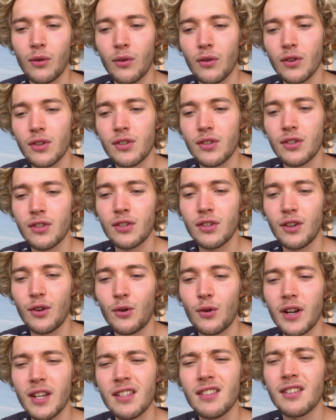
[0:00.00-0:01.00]
or
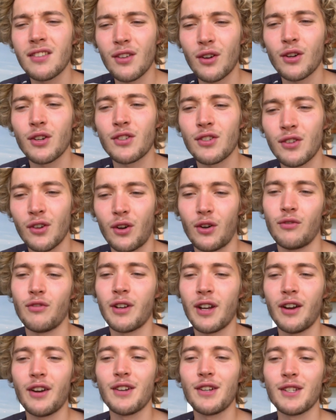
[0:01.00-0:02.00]
is a sock
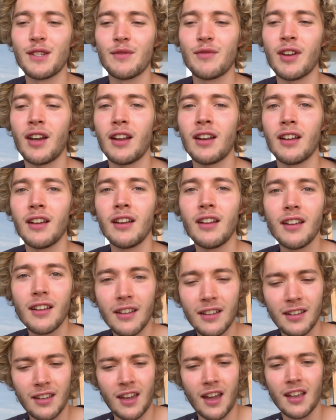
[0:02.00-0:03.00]
regardless of colour?
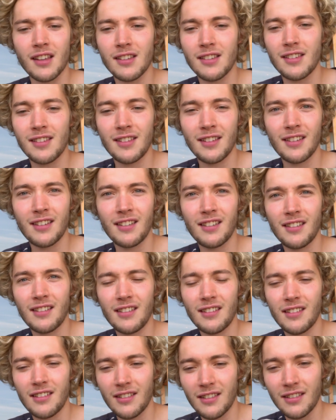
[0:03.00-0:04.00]
Yes,
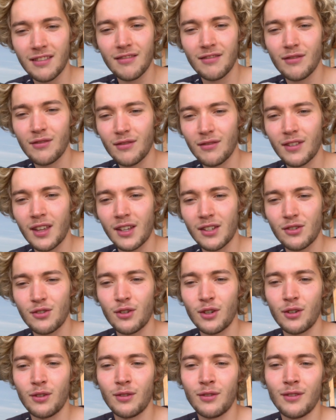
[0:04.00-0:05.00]
that's
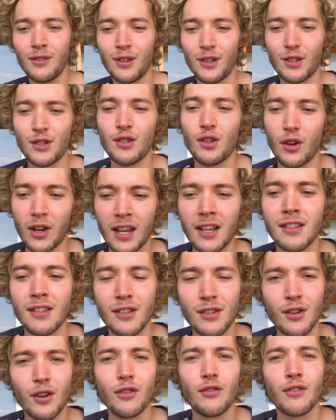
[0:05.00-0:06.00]
true. A sock is a
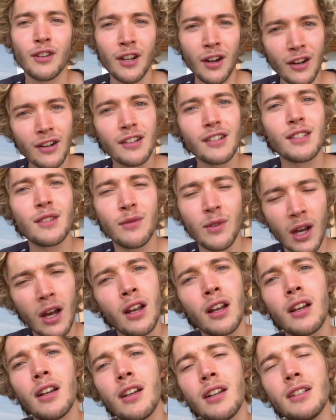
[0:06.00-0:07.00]
sock regardless of
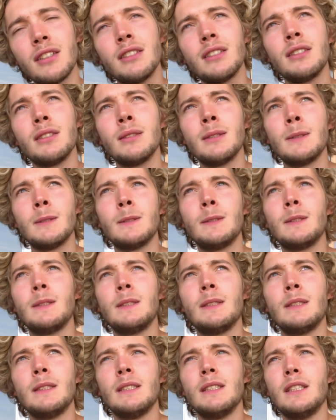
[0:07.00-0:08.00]
colour.
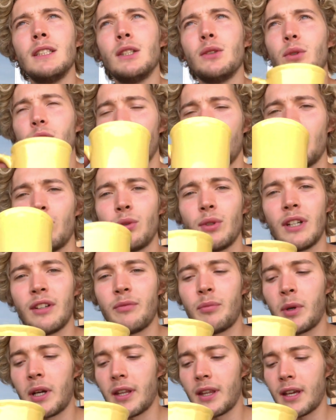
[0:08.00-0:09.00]
We should all
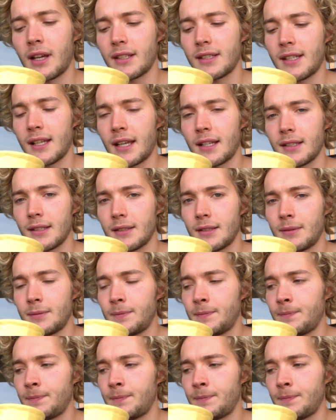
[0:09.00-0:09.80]
live by that standard.